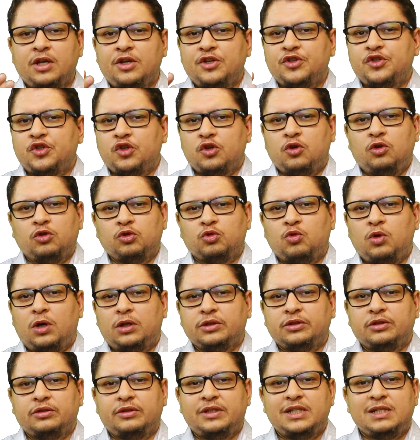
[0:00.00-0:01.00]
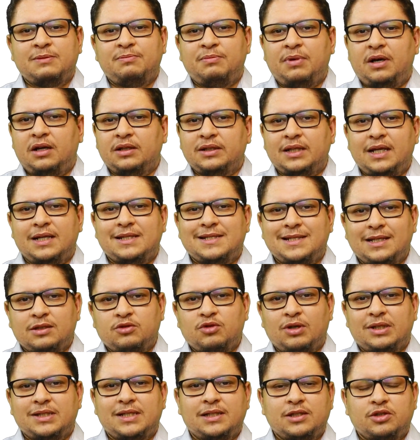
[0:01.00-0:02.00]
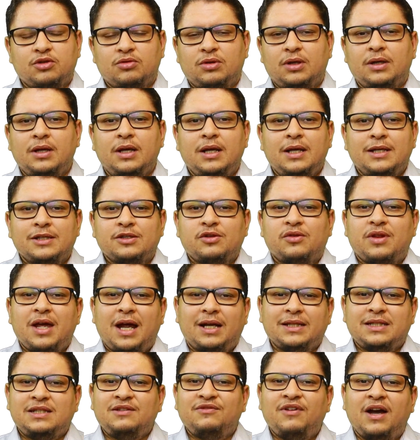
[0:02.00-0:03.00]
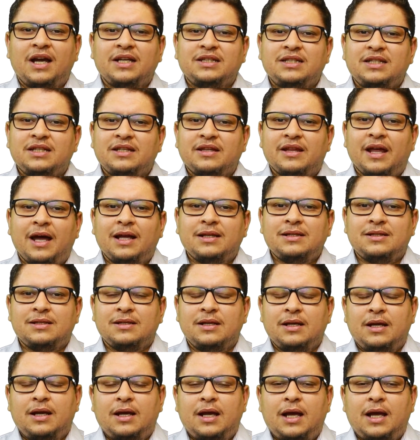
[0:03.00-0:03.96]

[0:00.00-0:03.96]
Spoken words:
second quarter, this part, etc., etc. So they are dividing that.